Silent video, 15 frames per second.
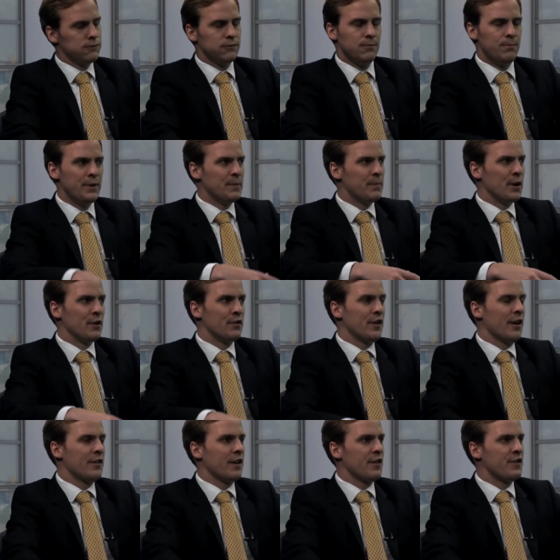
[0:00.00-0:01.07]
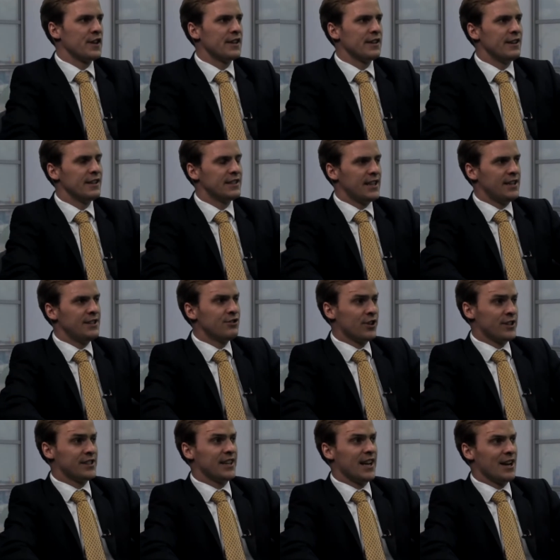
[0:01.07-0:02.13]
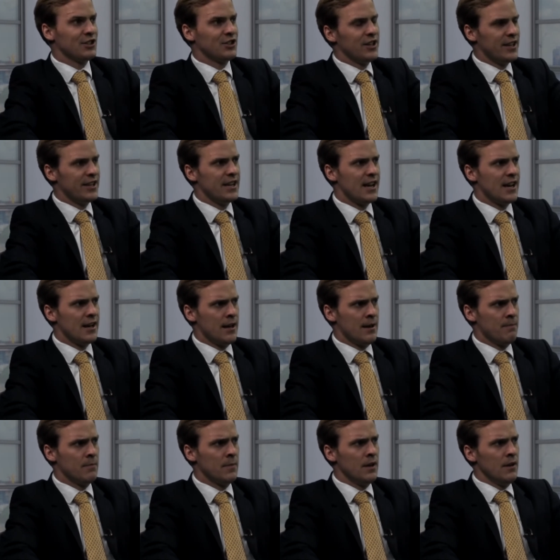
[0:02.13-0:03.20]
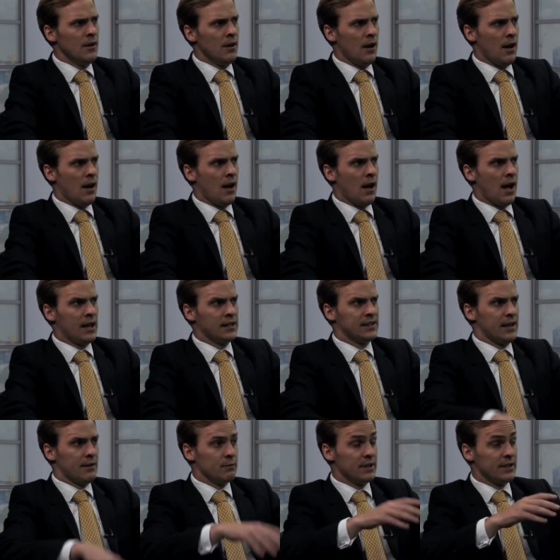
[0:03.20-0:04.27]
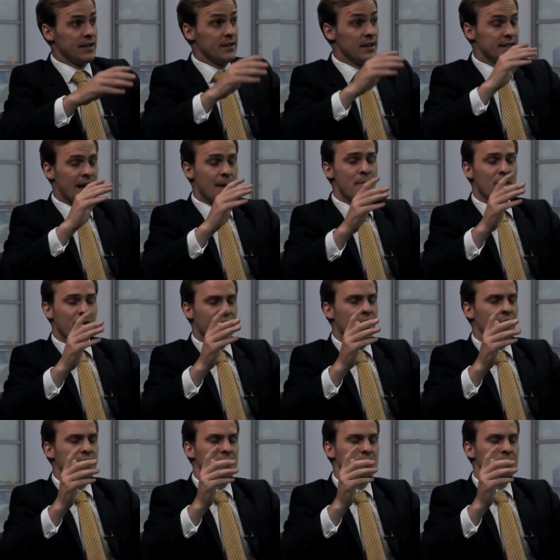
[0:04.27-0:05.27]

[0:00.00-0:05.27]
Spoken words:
Bit of both. I think it's interesting, actually. So it was a 10-month high this